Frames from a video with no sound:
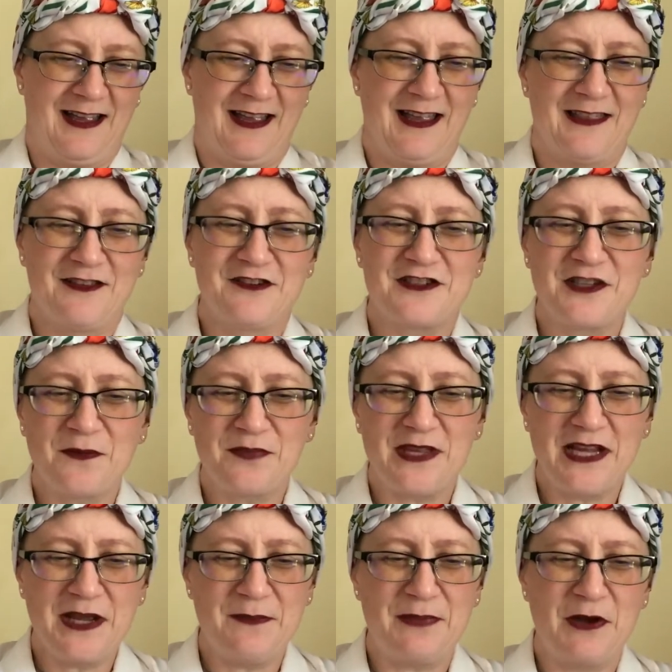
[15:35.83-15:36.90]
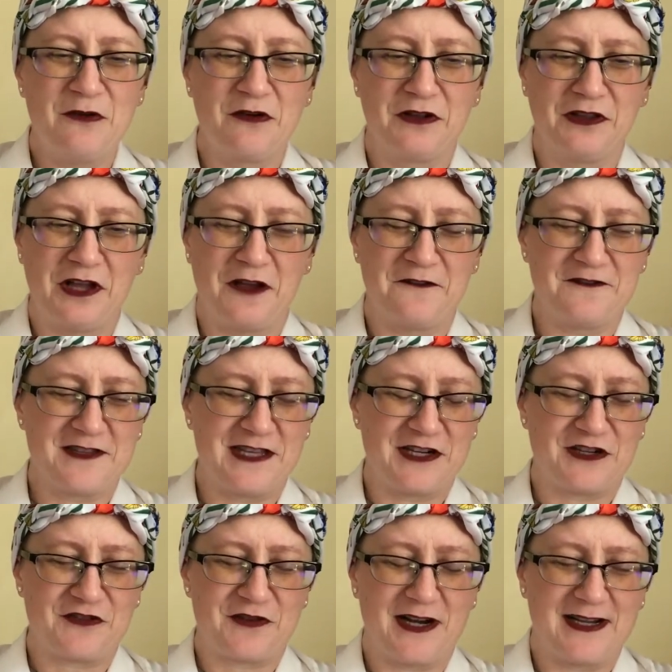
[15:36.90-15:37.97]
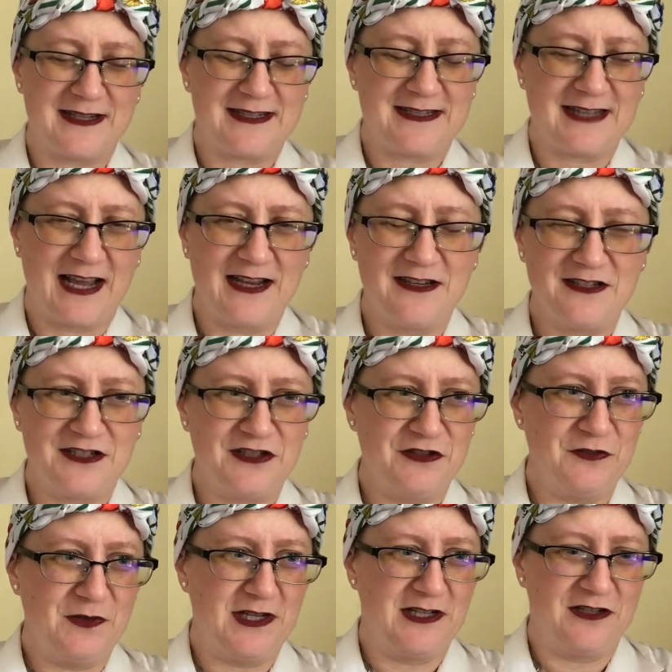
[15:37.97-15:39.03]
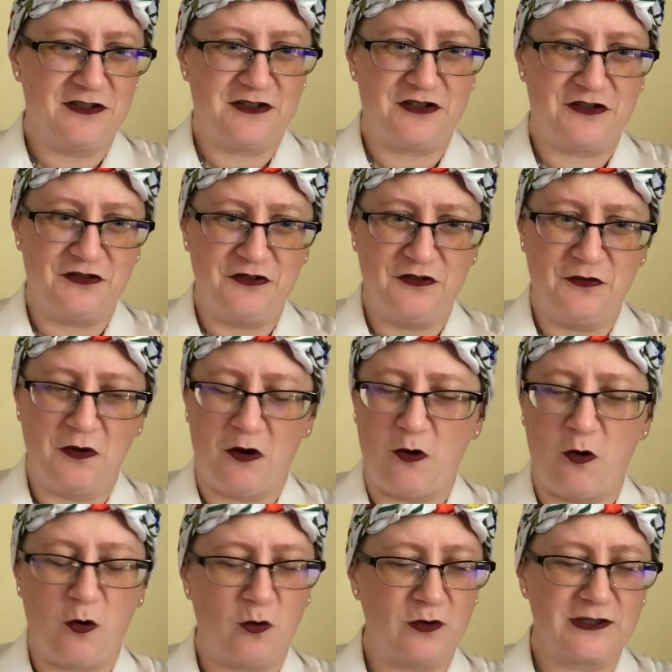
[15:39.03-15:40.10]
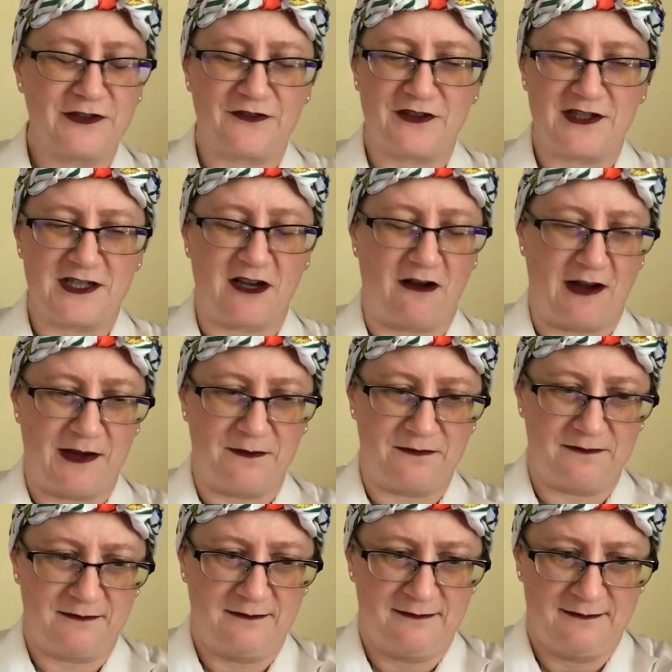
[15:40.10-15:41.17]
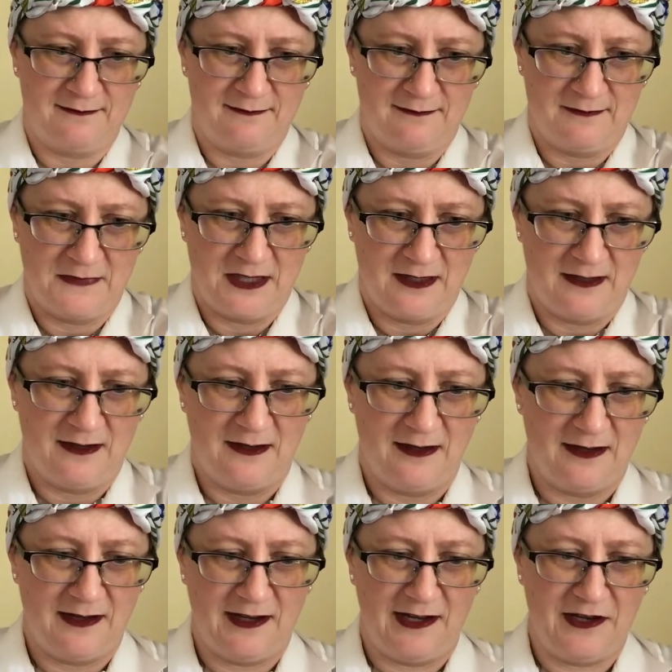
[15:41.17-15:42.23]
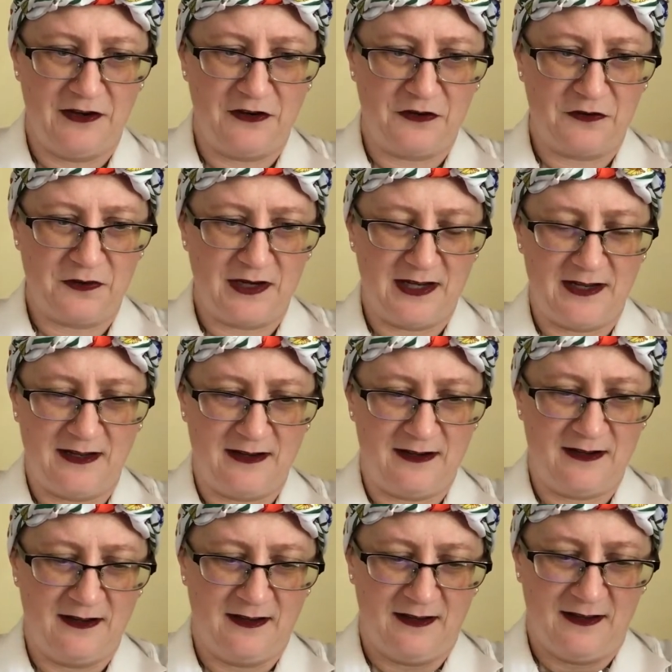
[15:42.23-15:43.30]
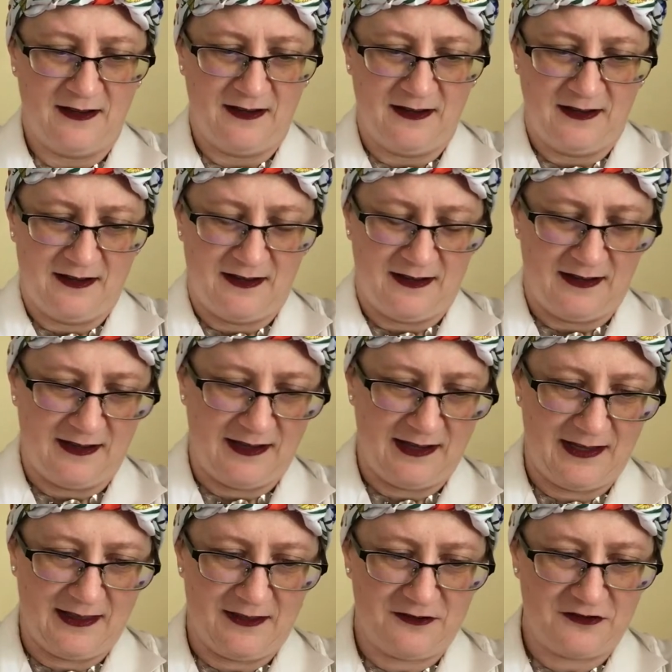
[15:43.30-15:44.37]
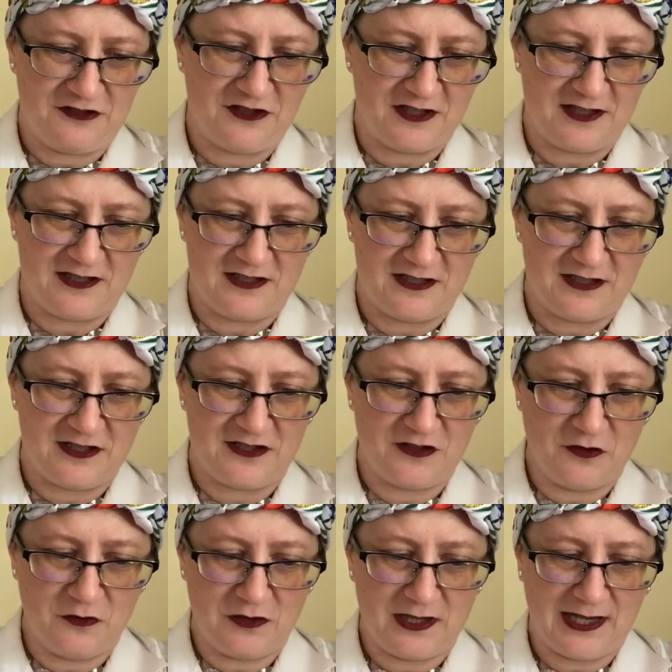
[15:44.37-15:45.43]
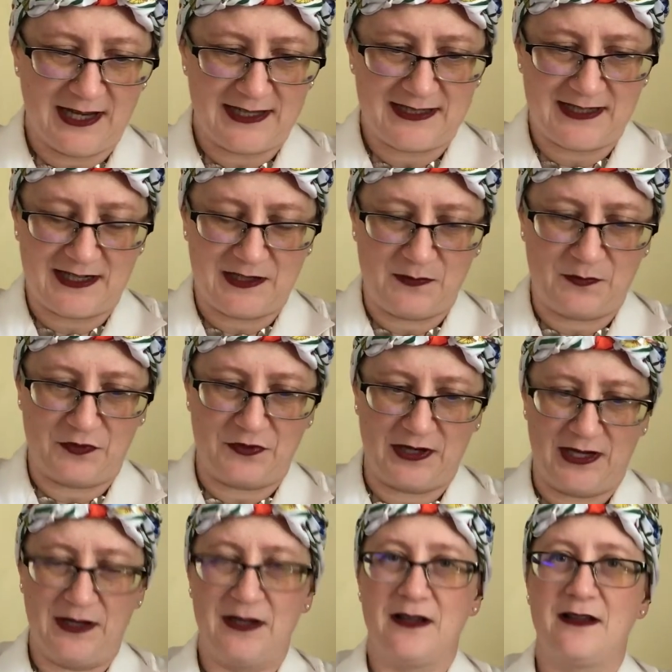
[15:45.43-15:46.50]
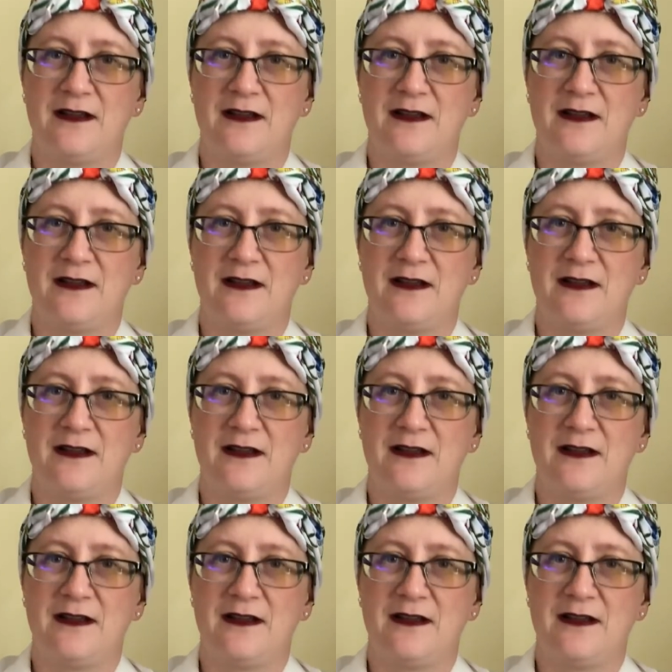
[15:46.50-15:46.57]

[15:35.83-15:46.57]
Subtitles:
there's something about gloves that transcends you into a whole different time, you know, and they're just so classic and pretty.